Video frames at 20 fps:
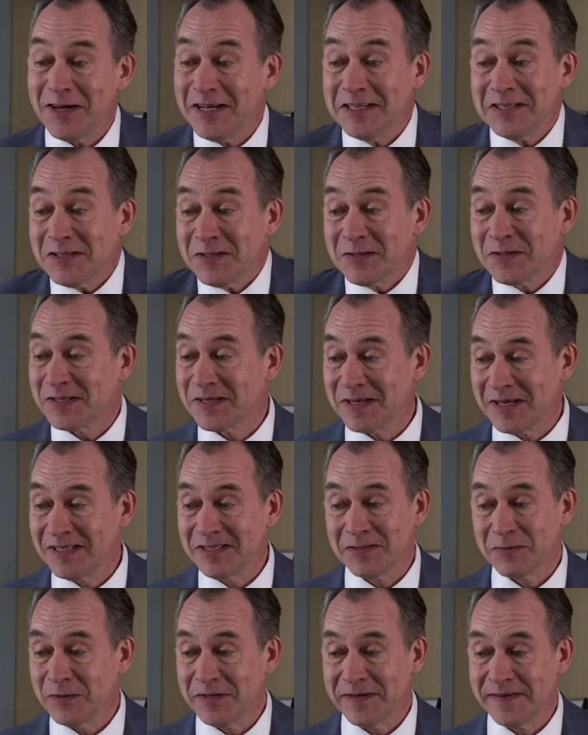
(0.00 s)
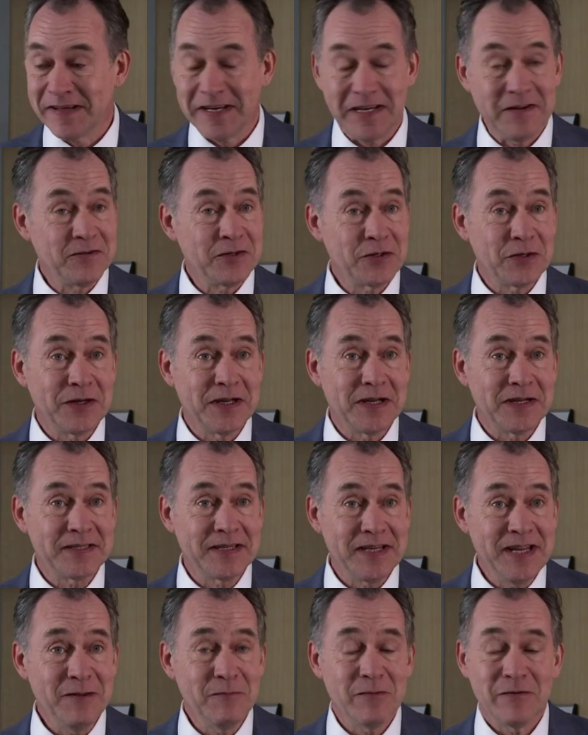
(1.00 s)
well, I just, uh, I just wanted to thank you for joining our
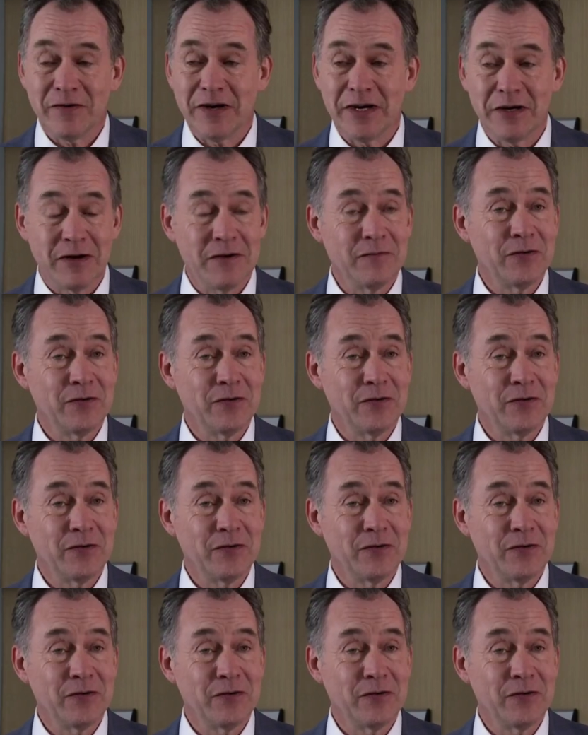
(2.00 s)
team. We're very